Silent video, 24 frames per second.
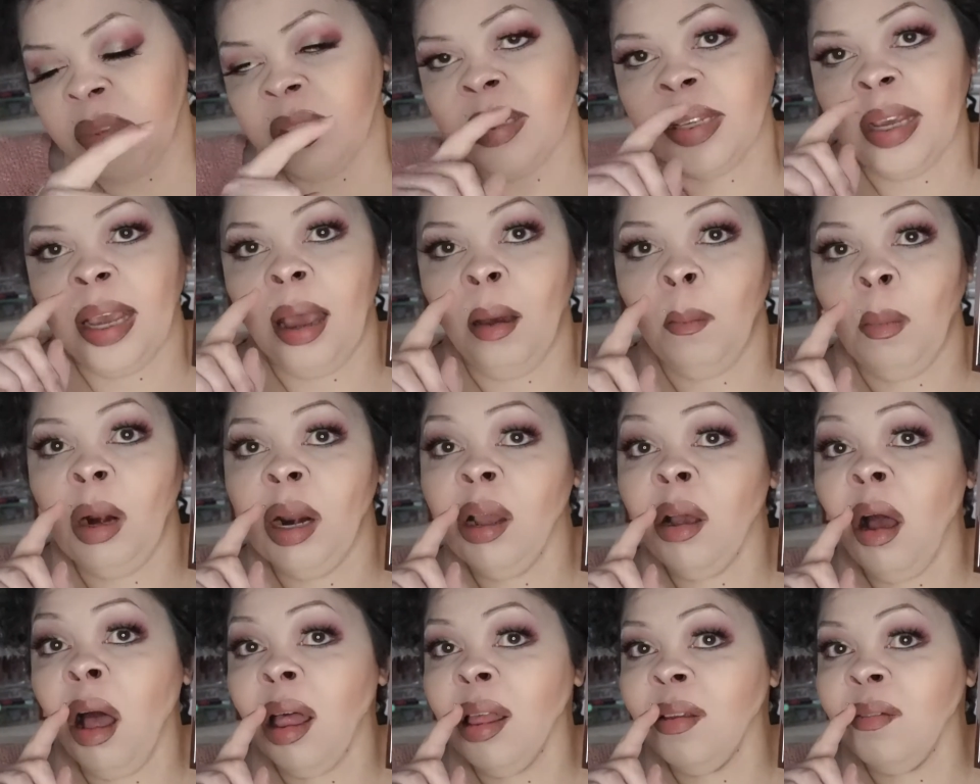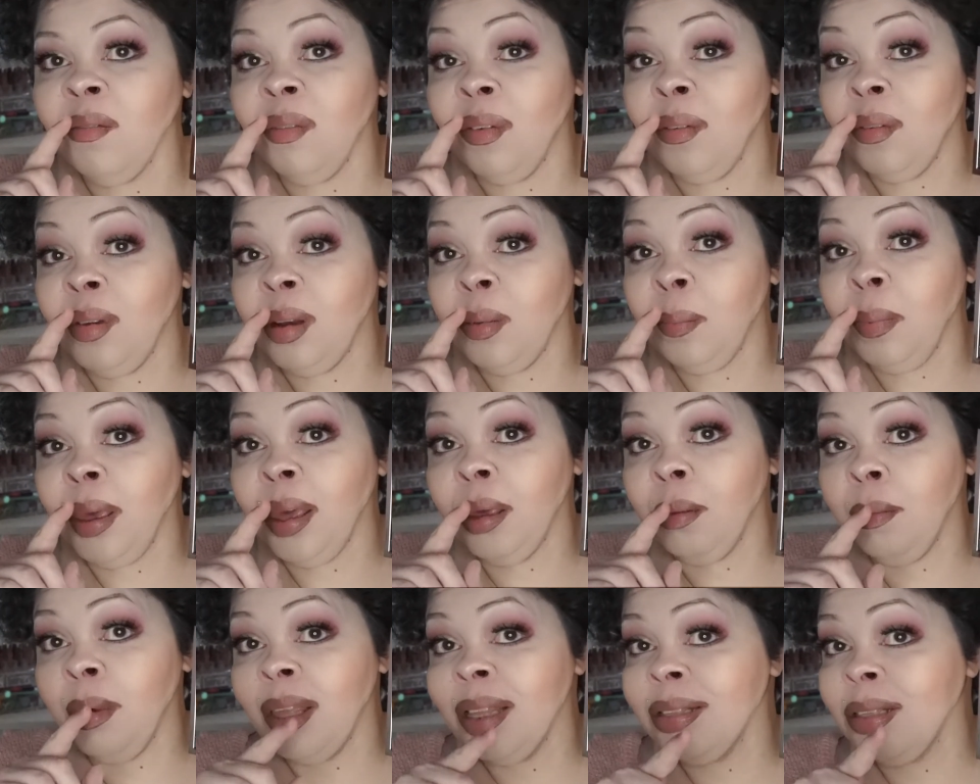I want to call it Vivid
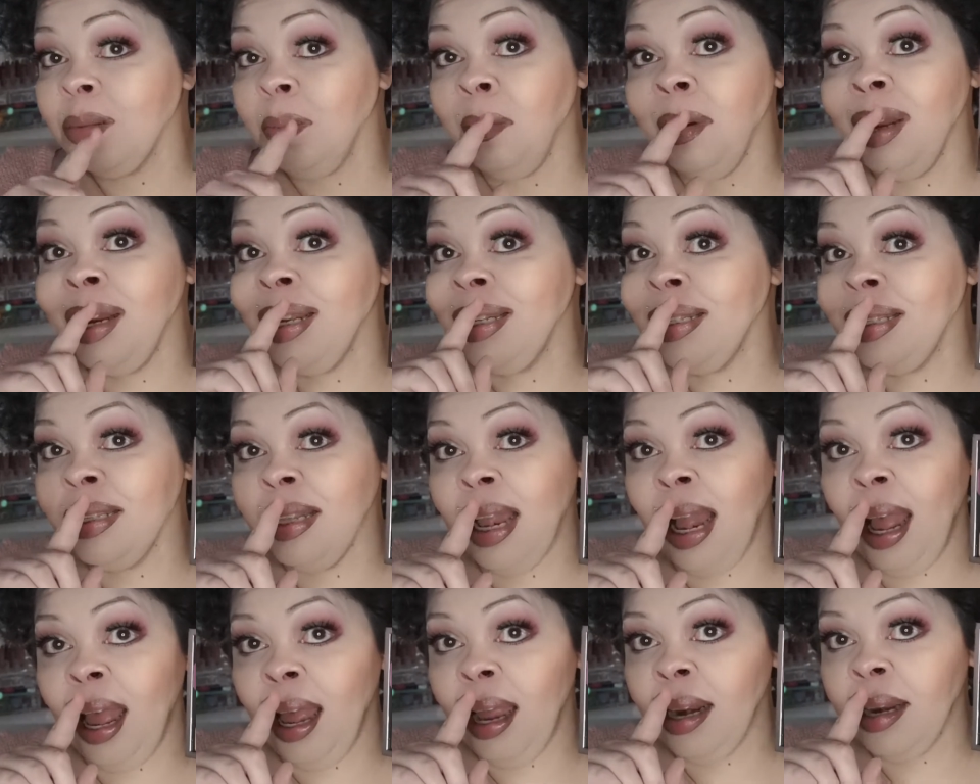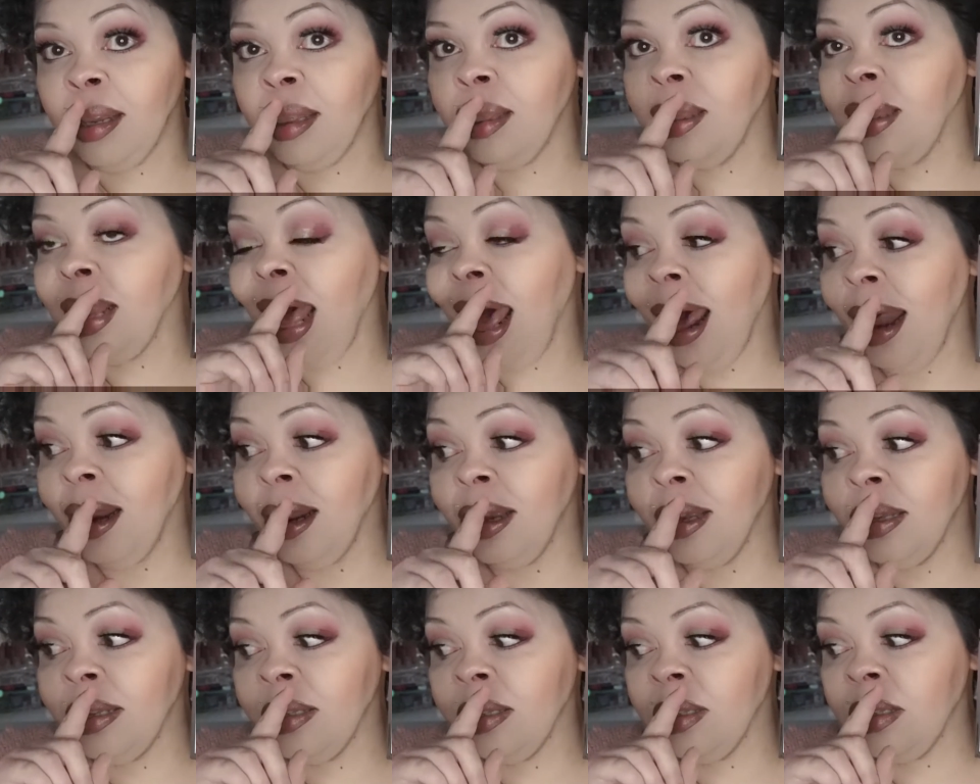Pigments, but it's not.
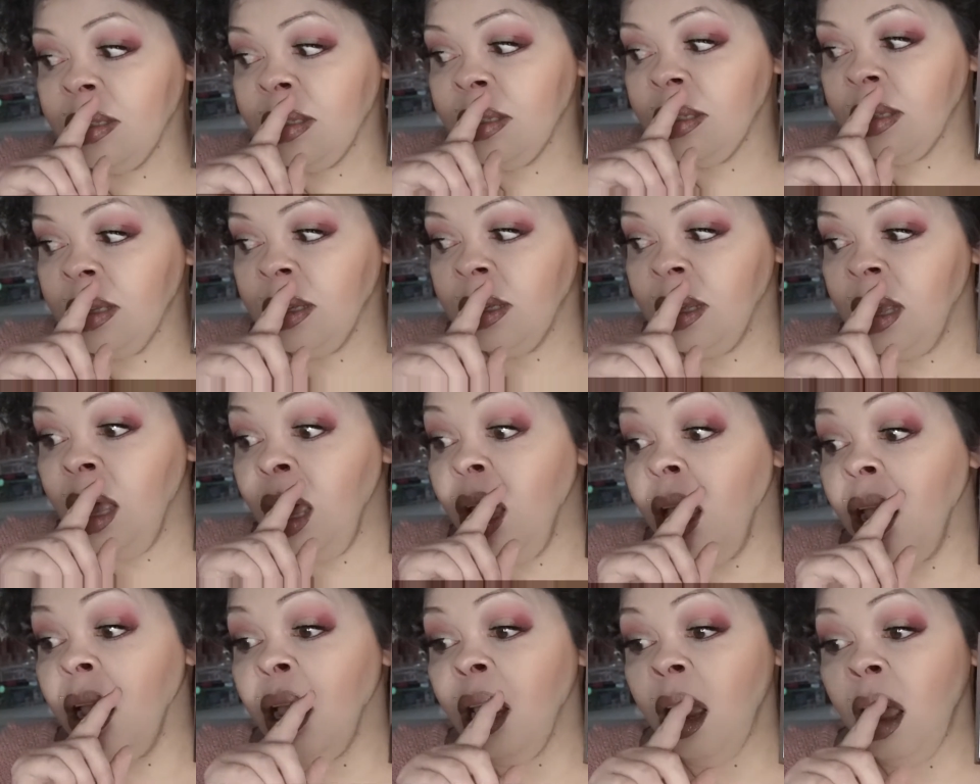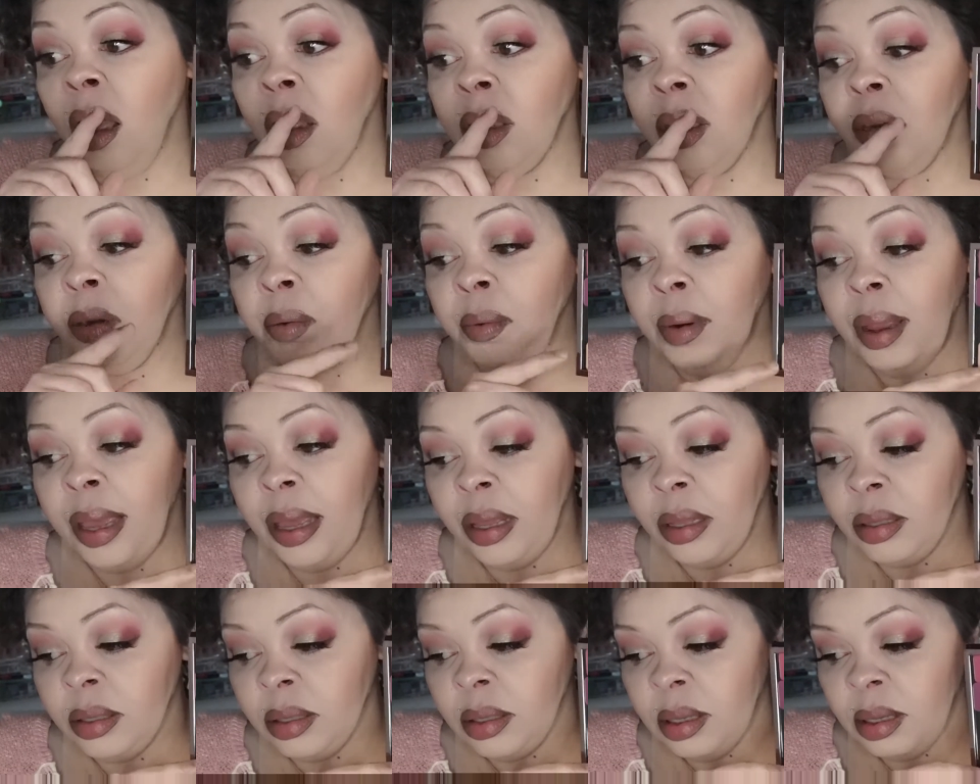That is Colored
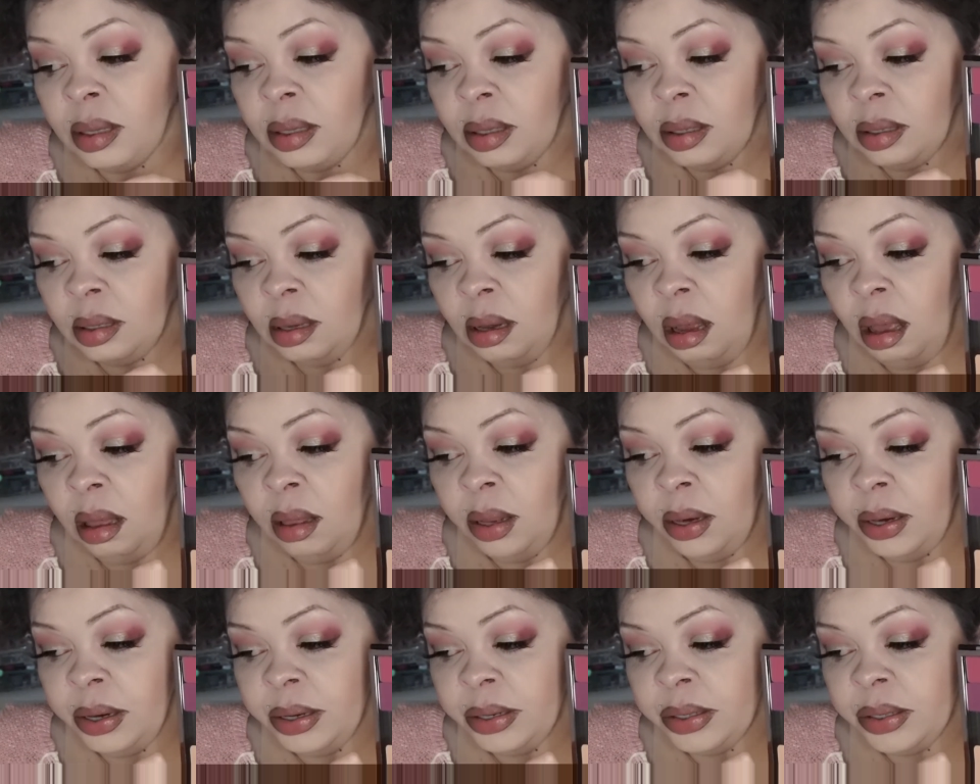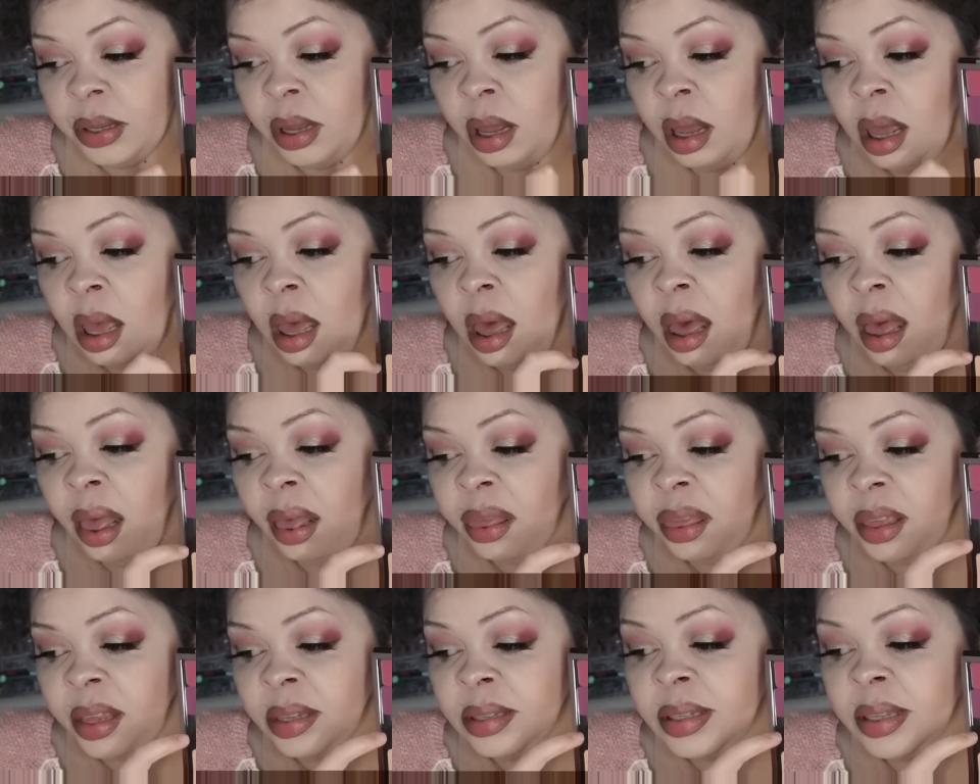Rain's colors.
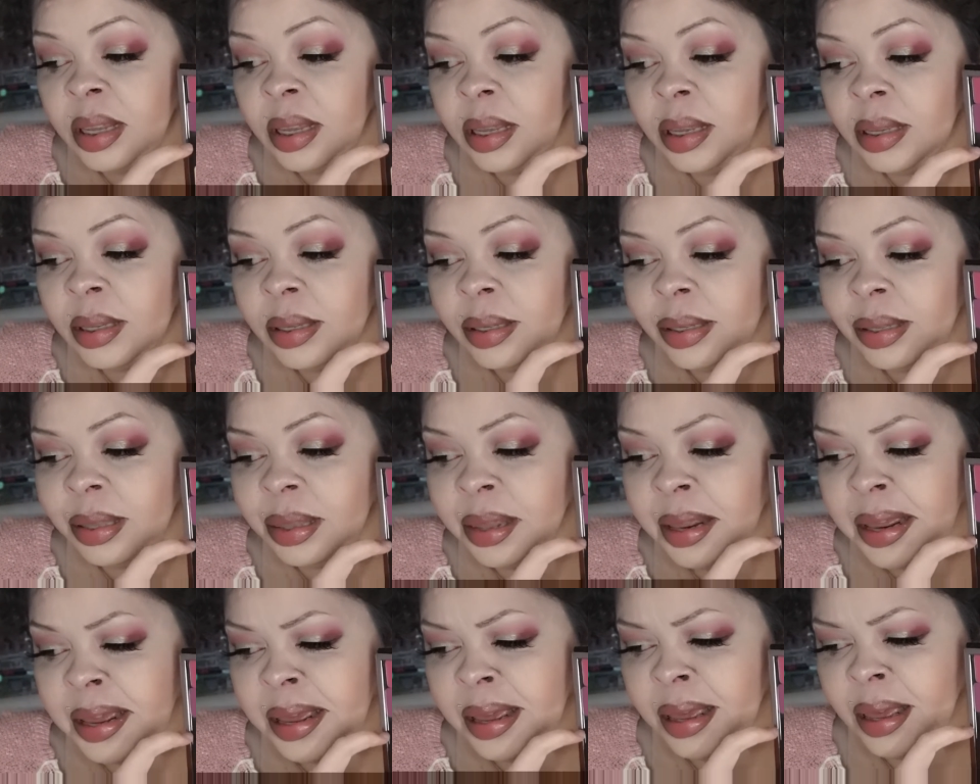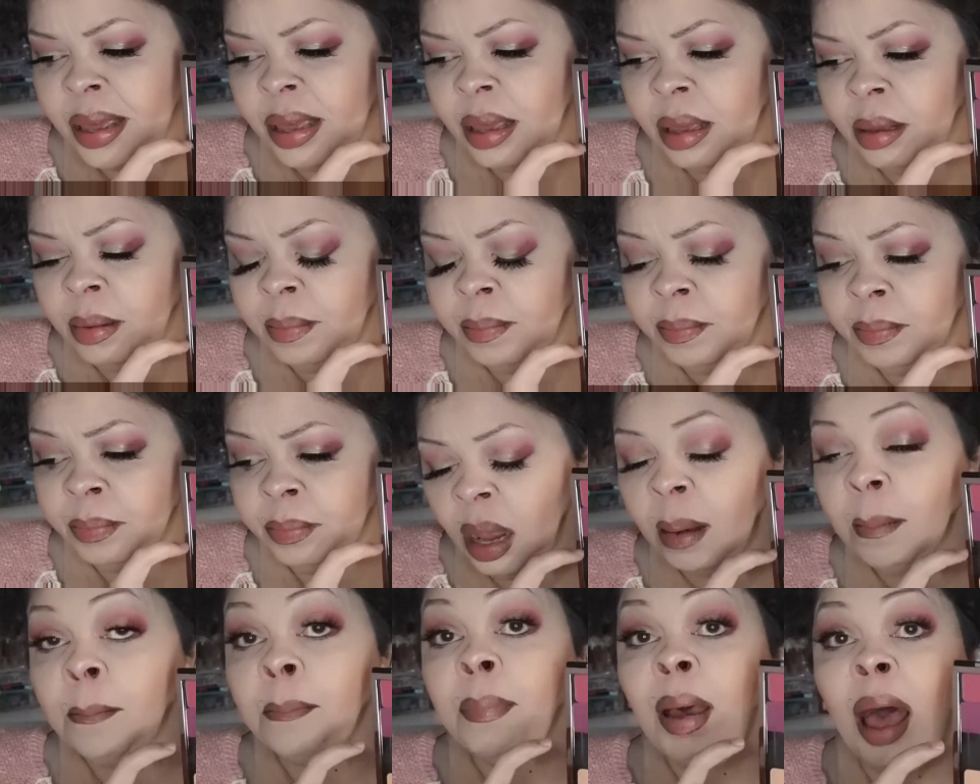This is the
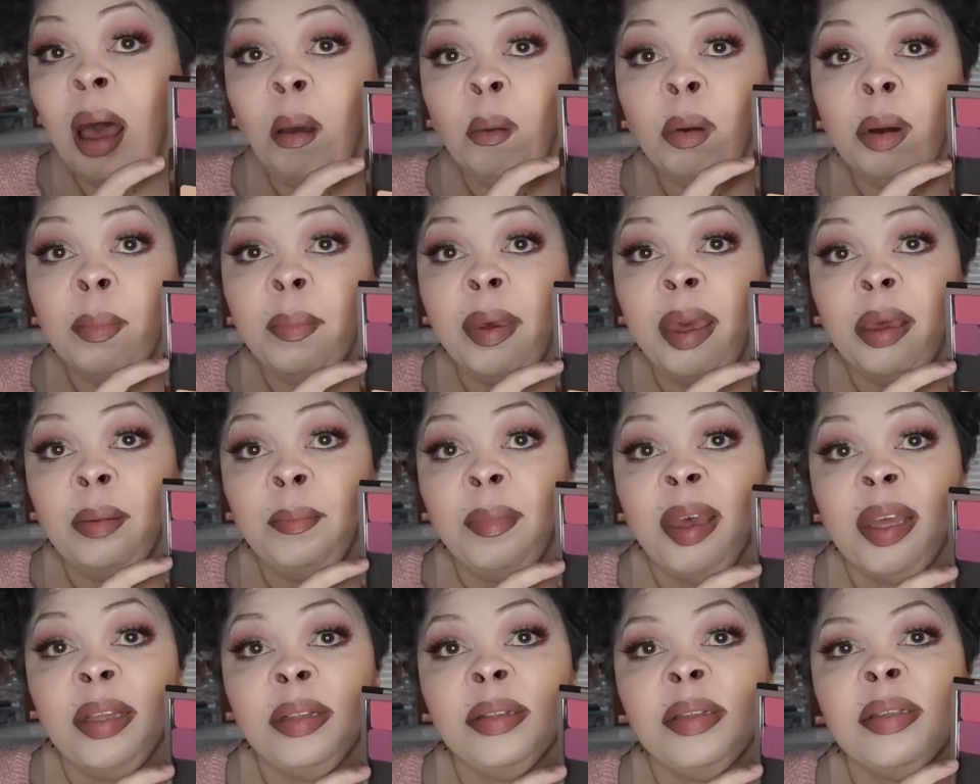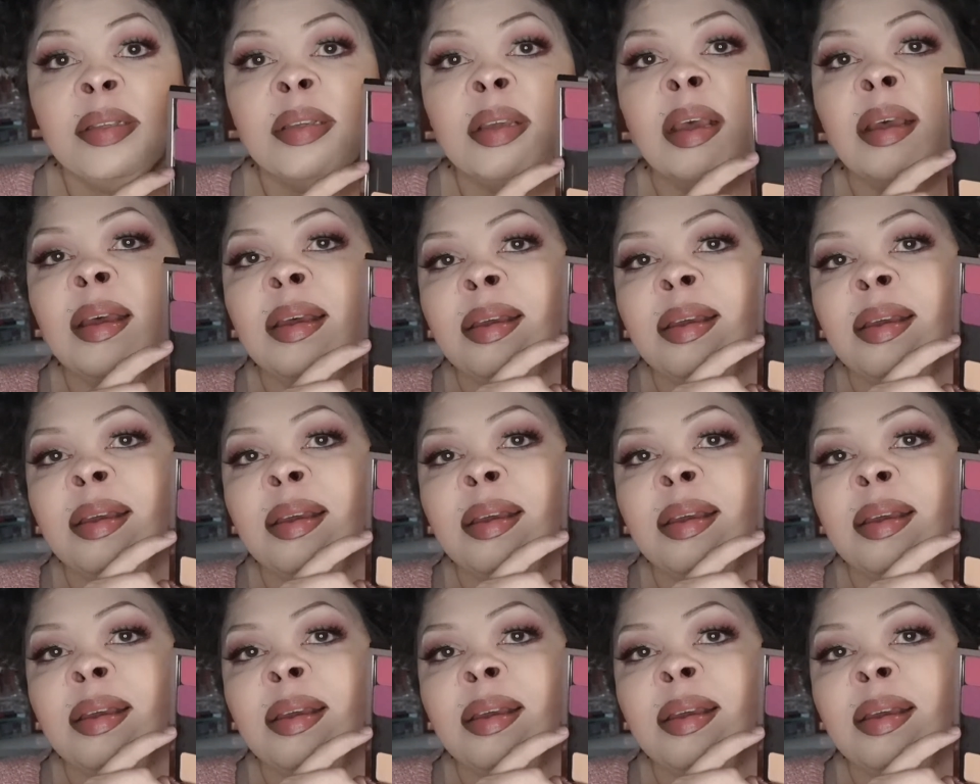Power Pigments.